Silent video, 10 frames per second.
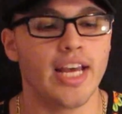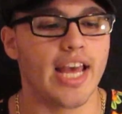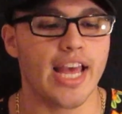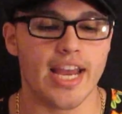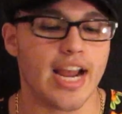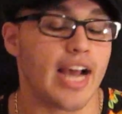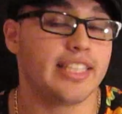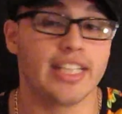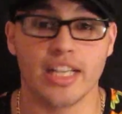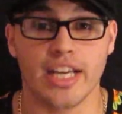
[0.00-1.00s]
and I
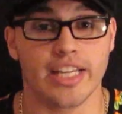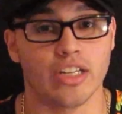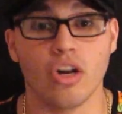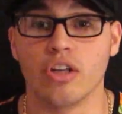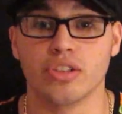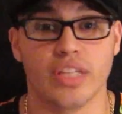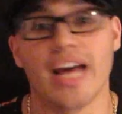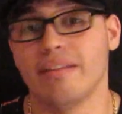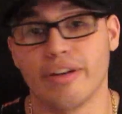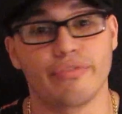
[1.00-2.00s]
didn't like it at all. So
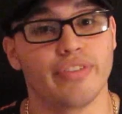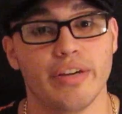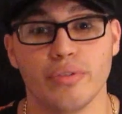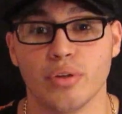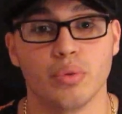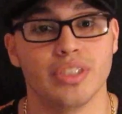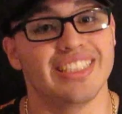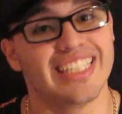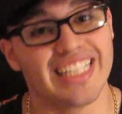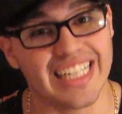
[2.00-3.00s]
that flavor was
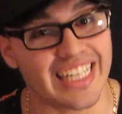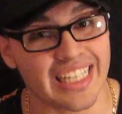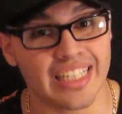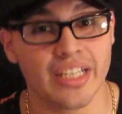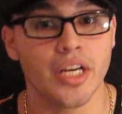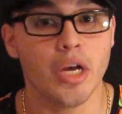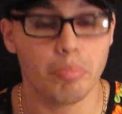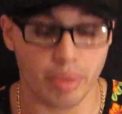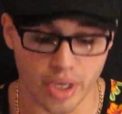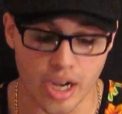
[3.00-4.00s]

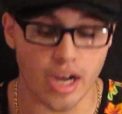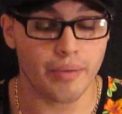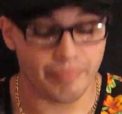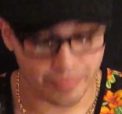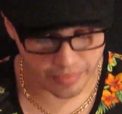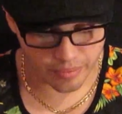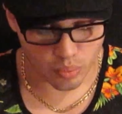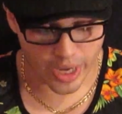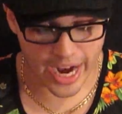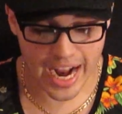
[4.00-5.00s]
But
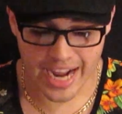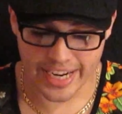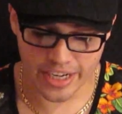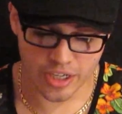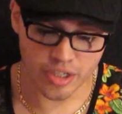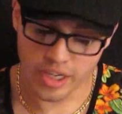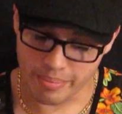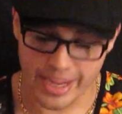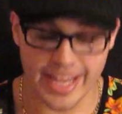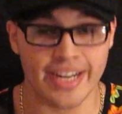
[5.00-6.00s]
what I got here,
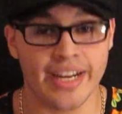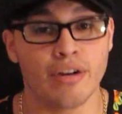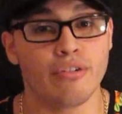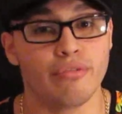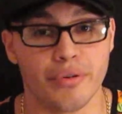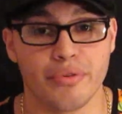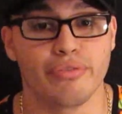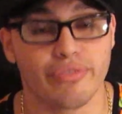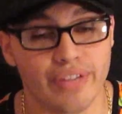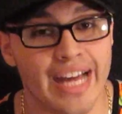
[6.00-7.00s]
my inhale, very
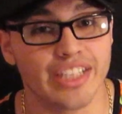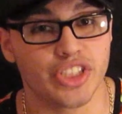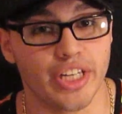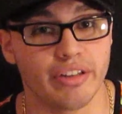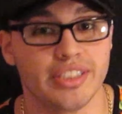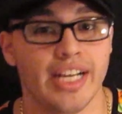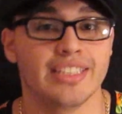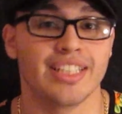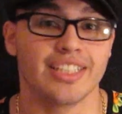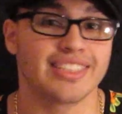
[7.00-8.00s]
flat cherry
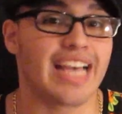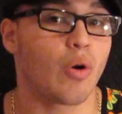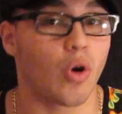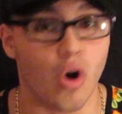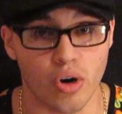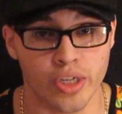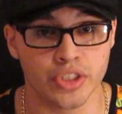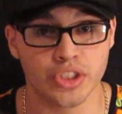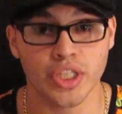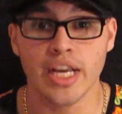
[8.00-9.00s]
taste and a sour
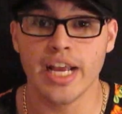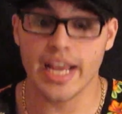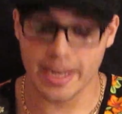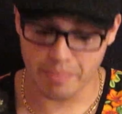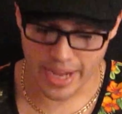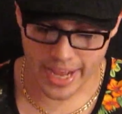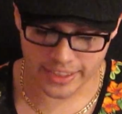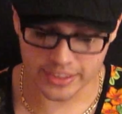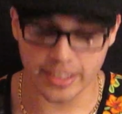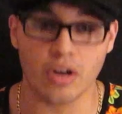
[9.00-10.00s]
orange, and my
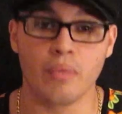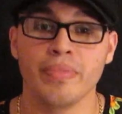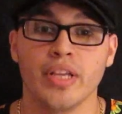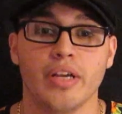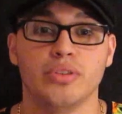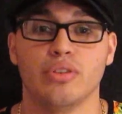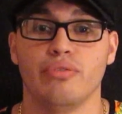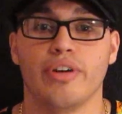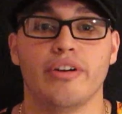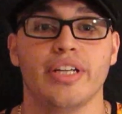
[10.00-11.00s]
exhale, it was a
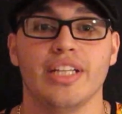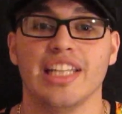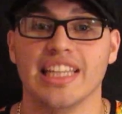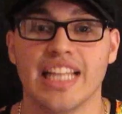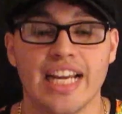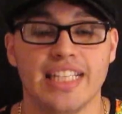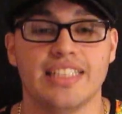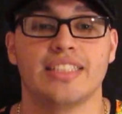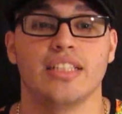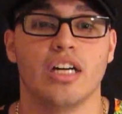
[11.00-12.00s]
very
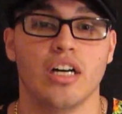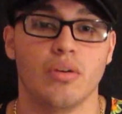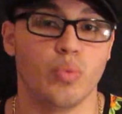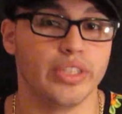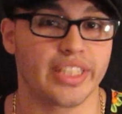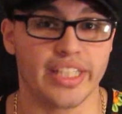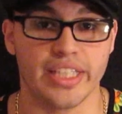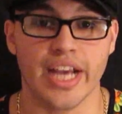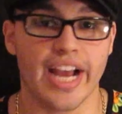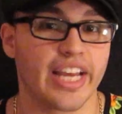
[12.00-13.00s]
light
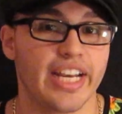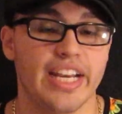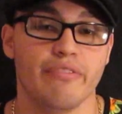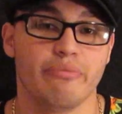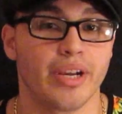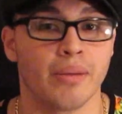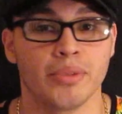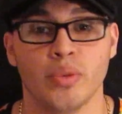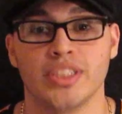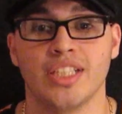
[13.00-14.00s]
whiskey. I couldn't even pick up
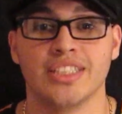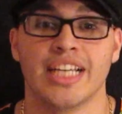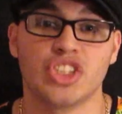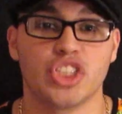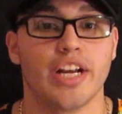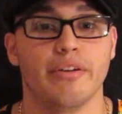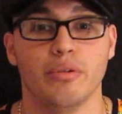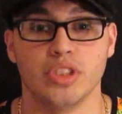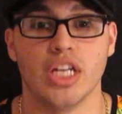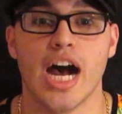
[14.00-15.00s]
the whiskey because that cherry
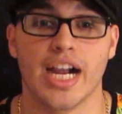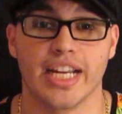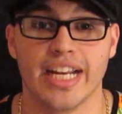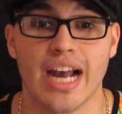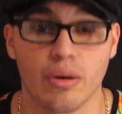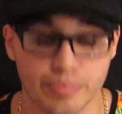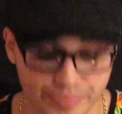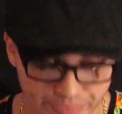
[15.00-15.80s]
was knocking it out.